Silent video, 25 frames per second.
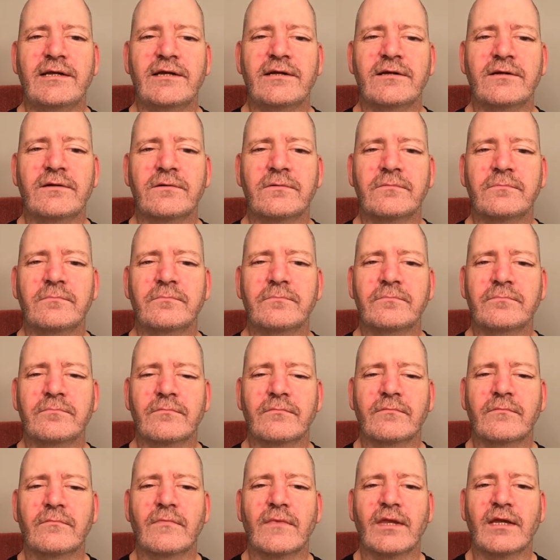um,
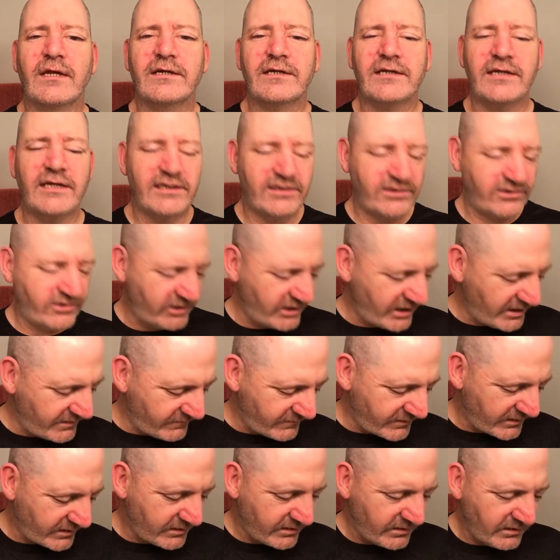get
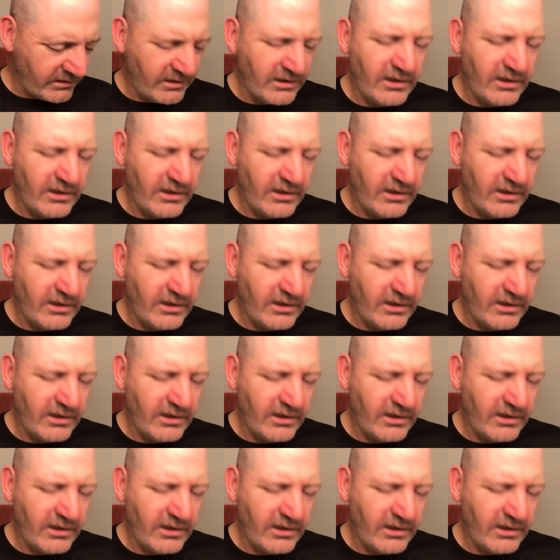shaven.